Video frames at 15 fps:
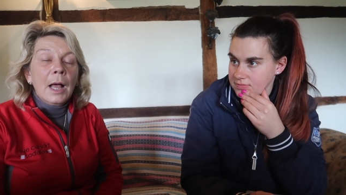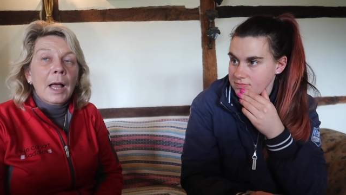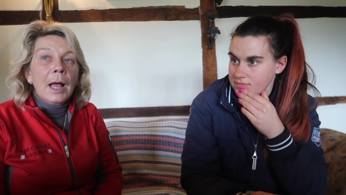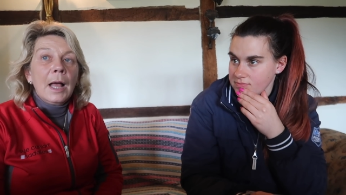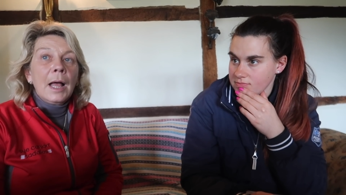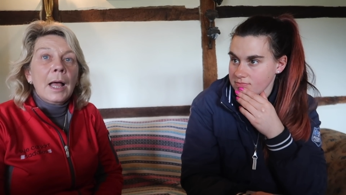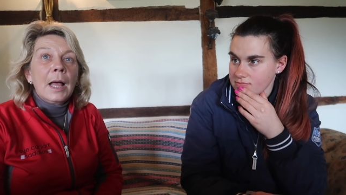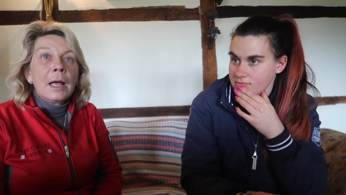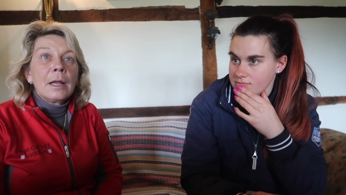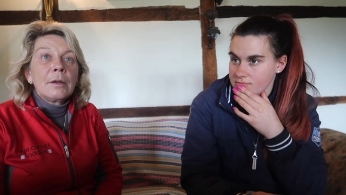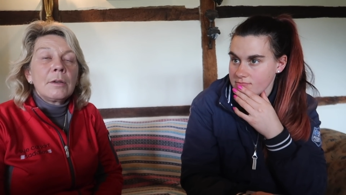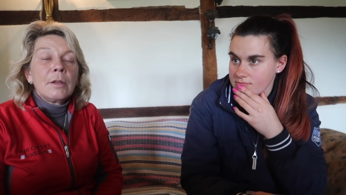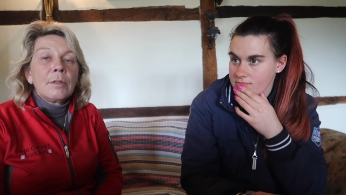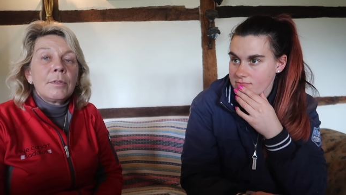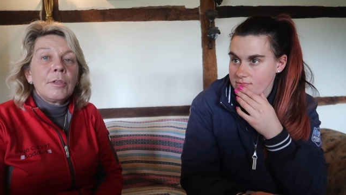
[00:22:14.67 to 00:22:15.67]

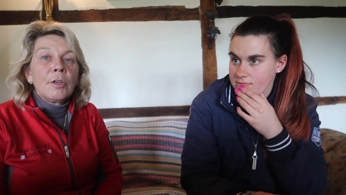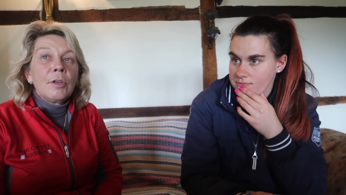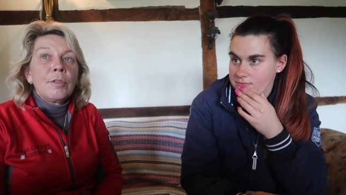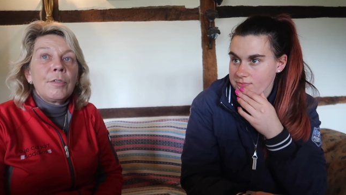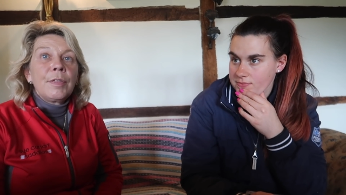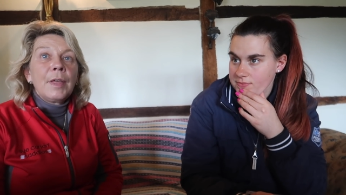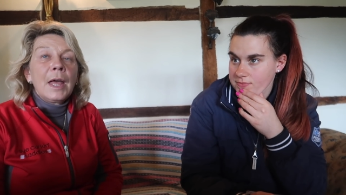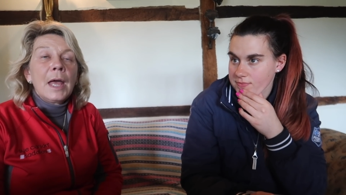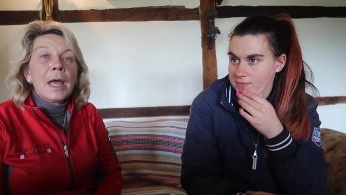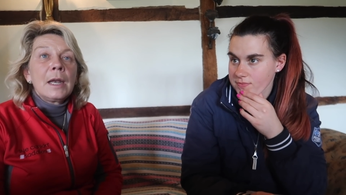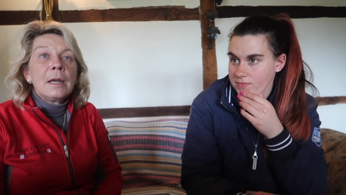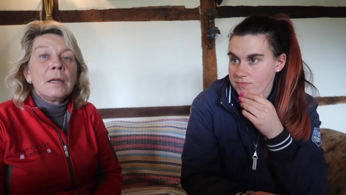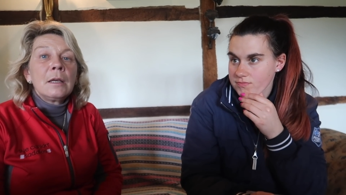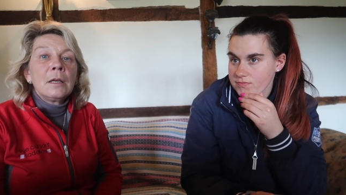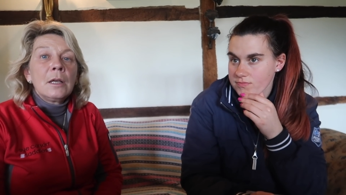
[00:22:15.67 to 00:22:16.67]
Speaker 1: and that
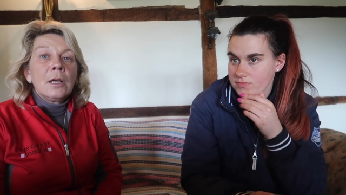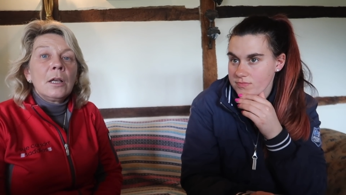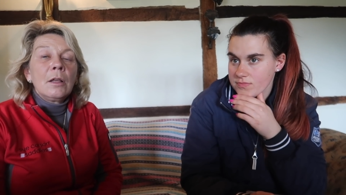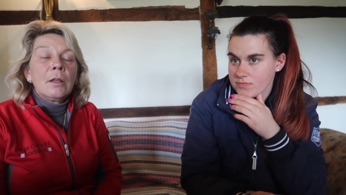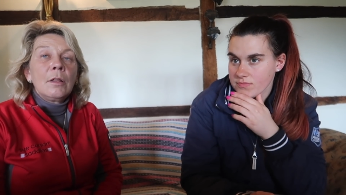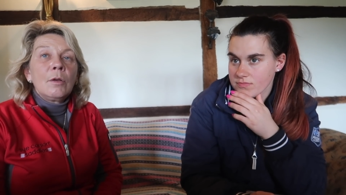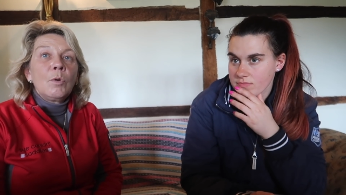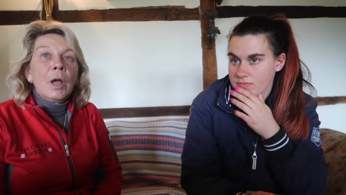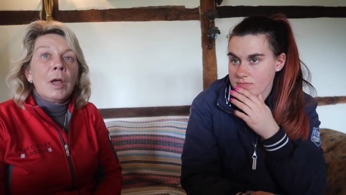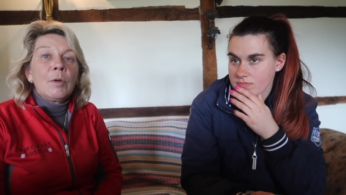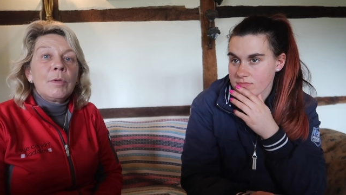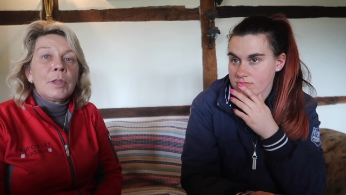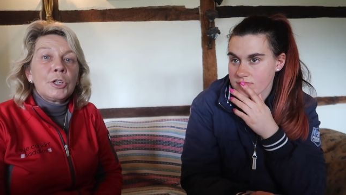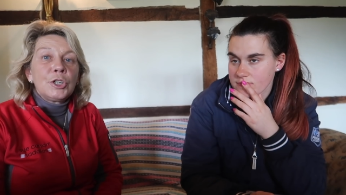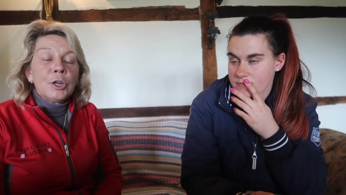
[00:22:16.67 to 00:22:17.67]
then
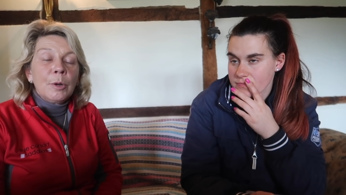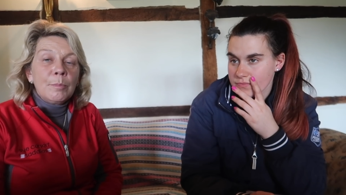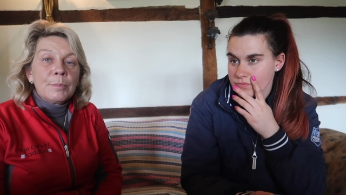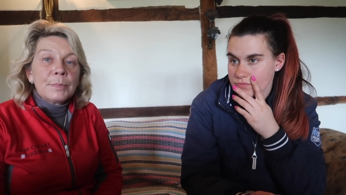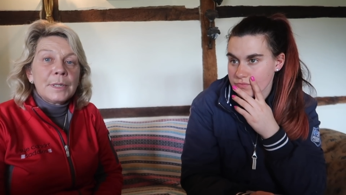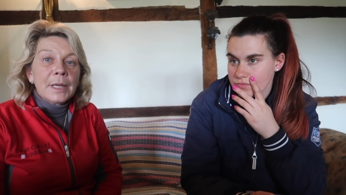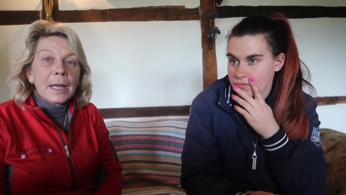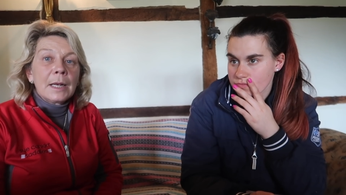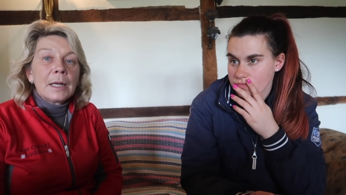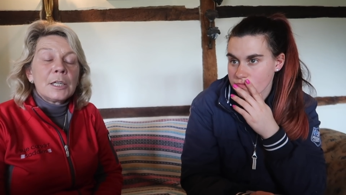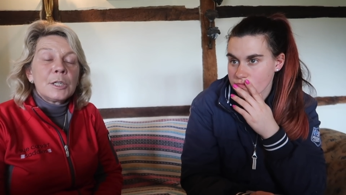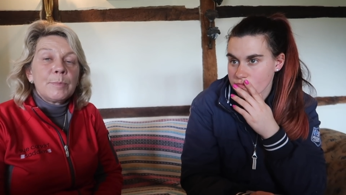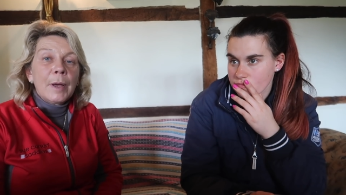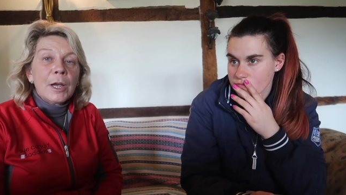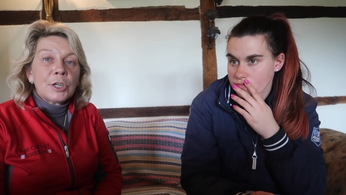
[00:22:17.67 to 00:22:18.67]
uh, the jump saddle
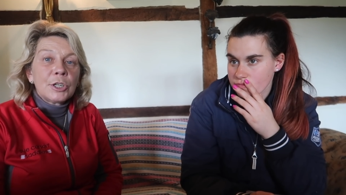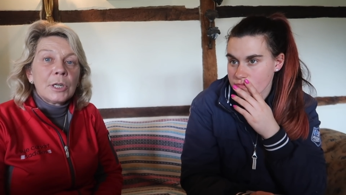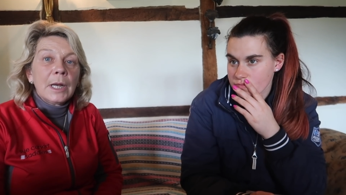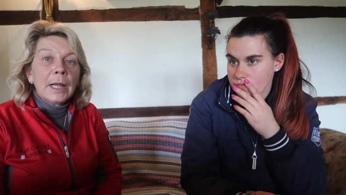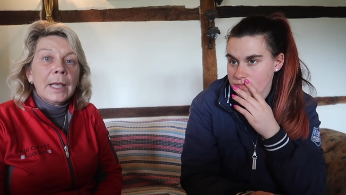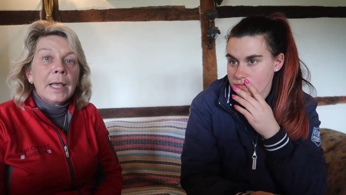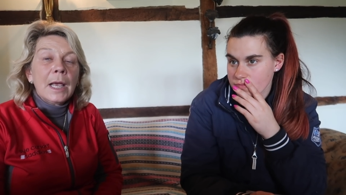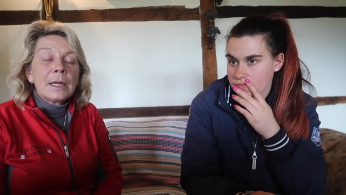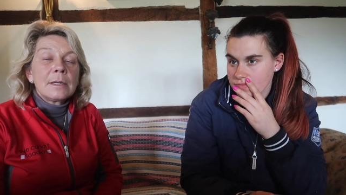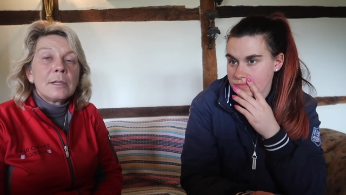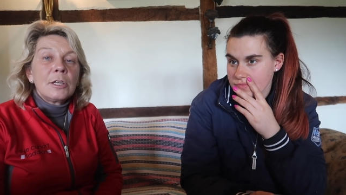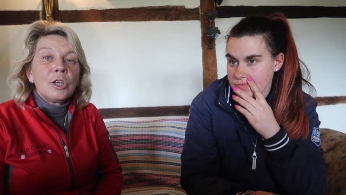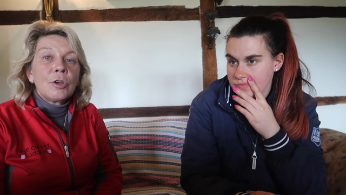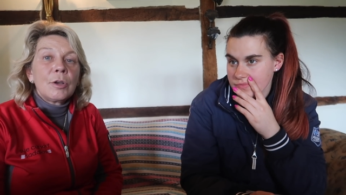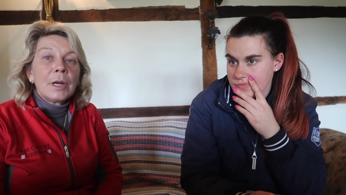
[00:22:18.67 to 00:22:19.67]
especially is
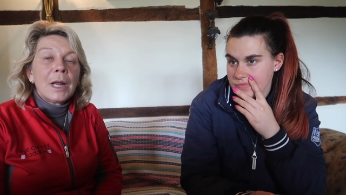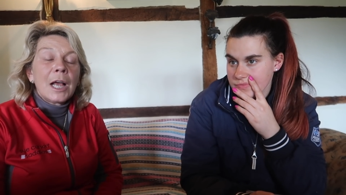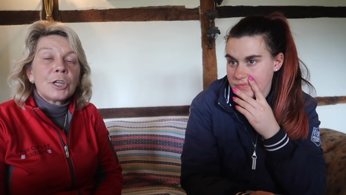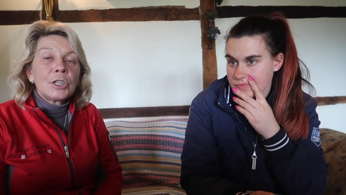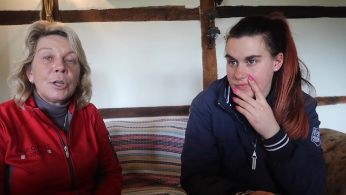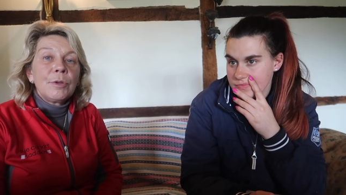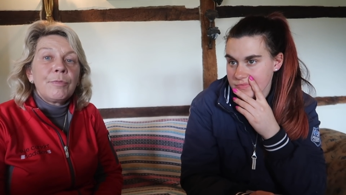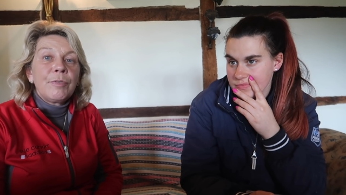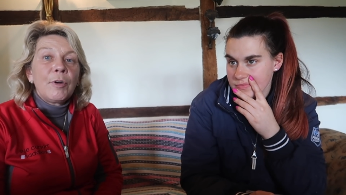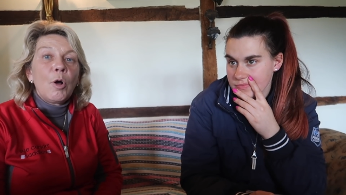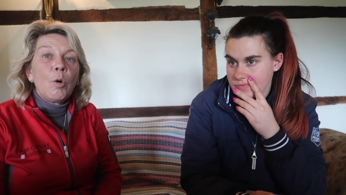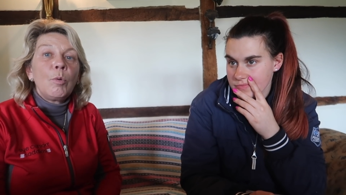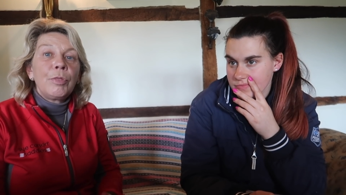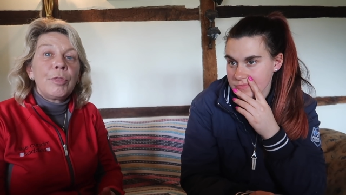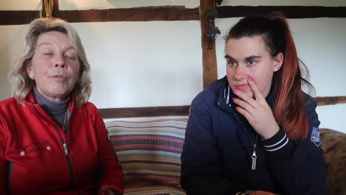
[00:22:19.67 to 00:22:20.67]
that you can actually
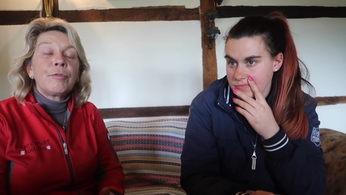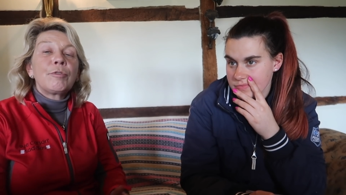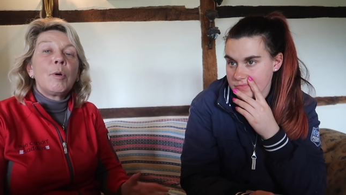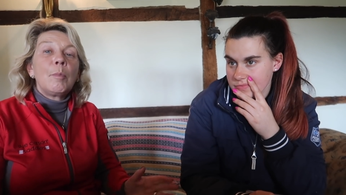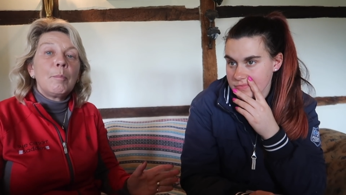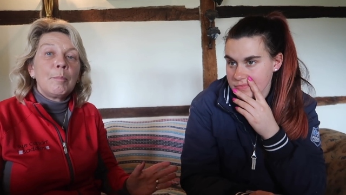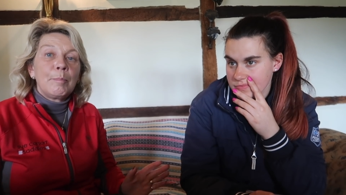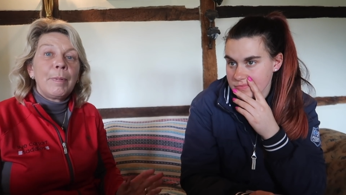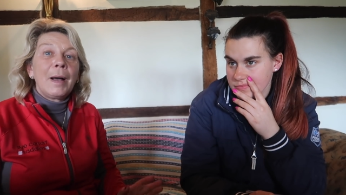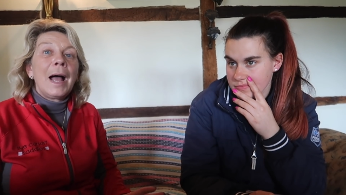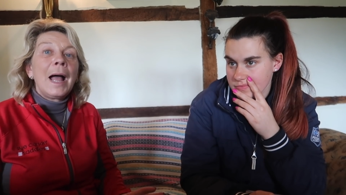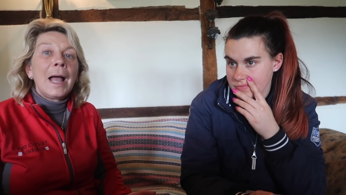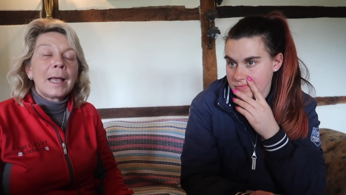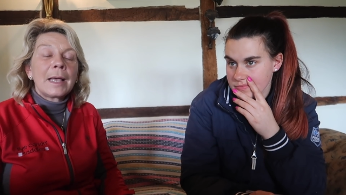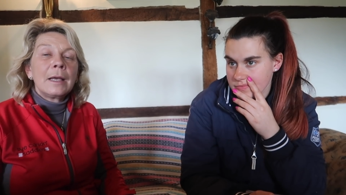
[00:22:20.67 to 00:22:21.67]
fold the front
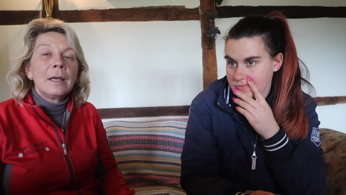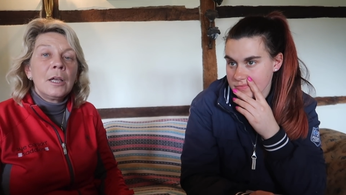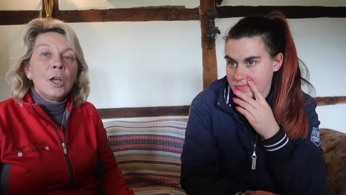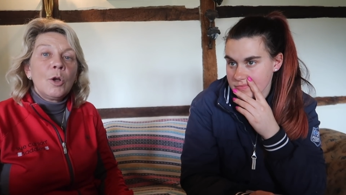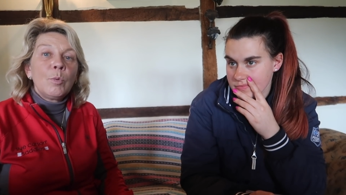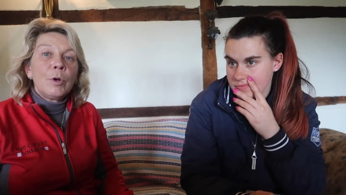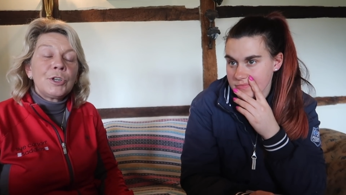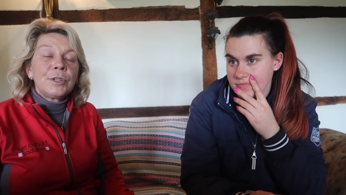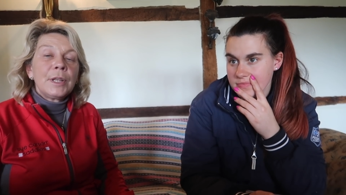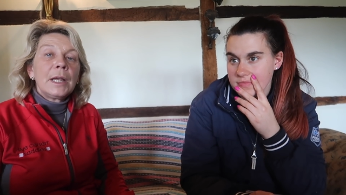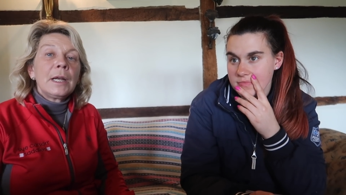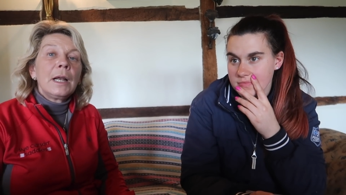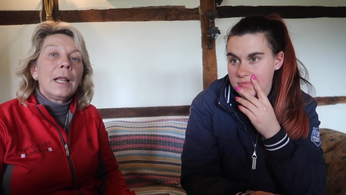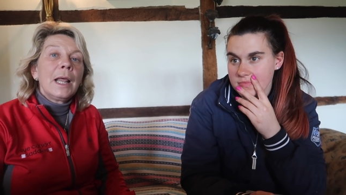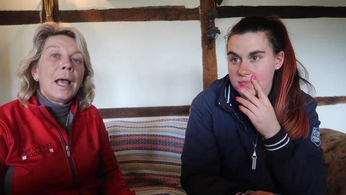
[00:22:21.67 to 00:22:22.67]
back which
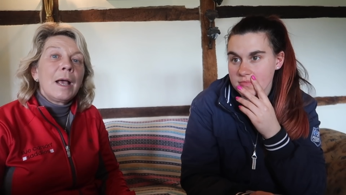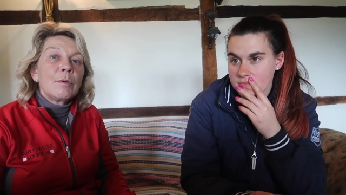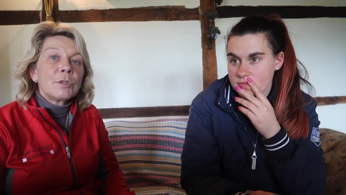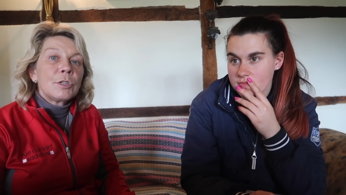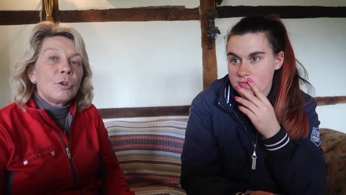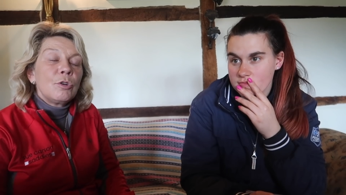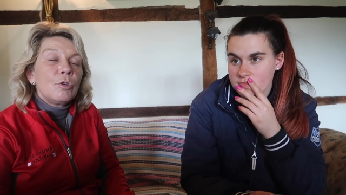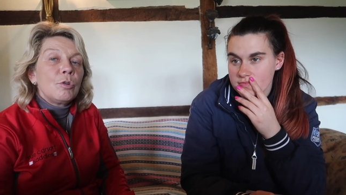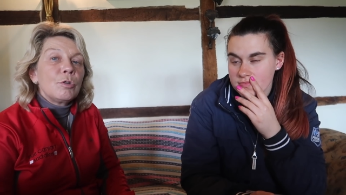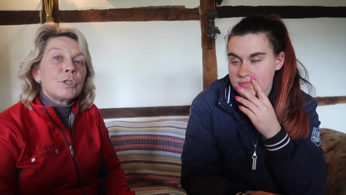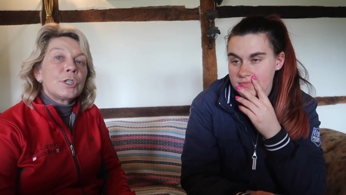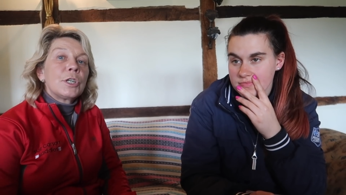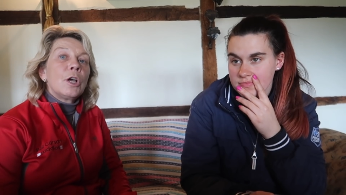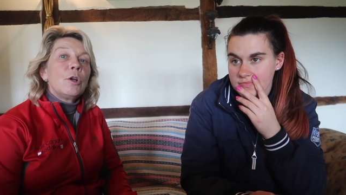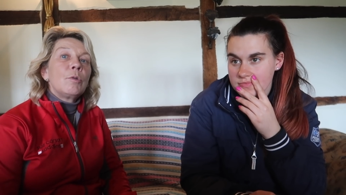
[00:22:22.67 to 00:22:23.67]
then allows the
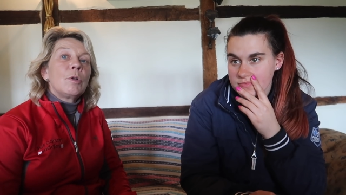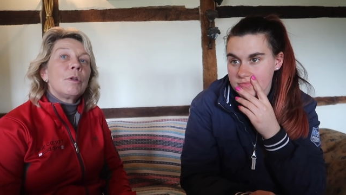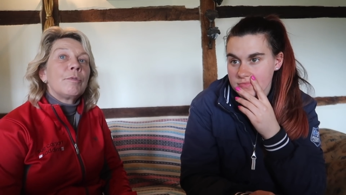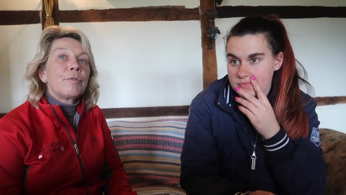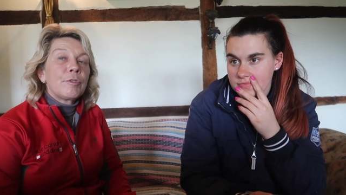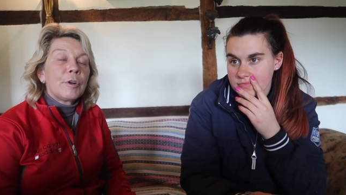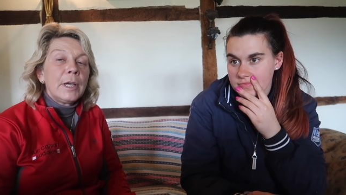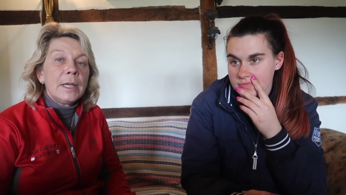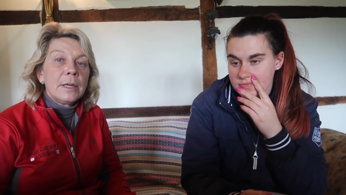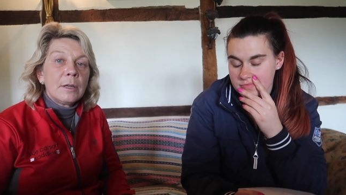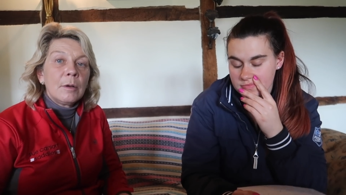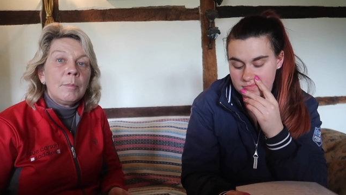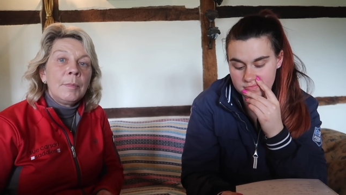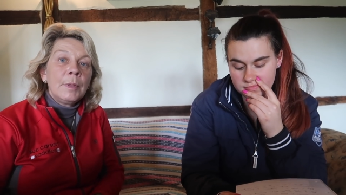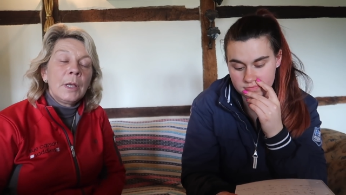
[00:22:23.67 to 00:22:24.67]
horse total
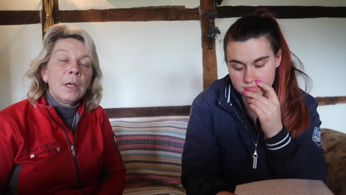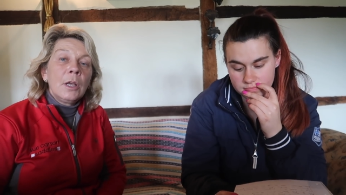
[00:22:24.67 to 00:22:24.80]
freedom